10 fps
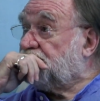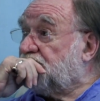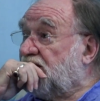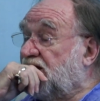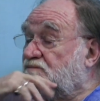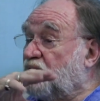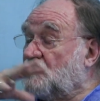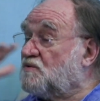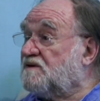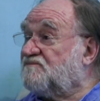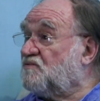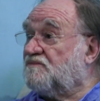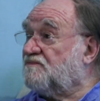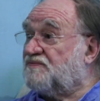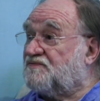And we're looking
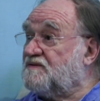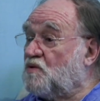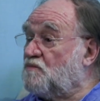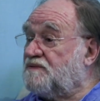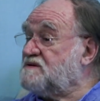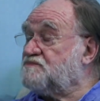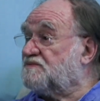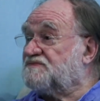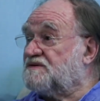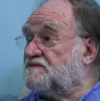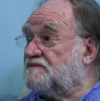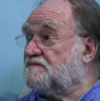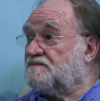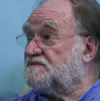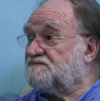for three more people, so
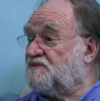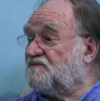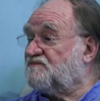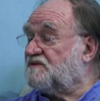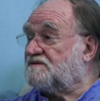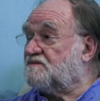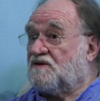perfect.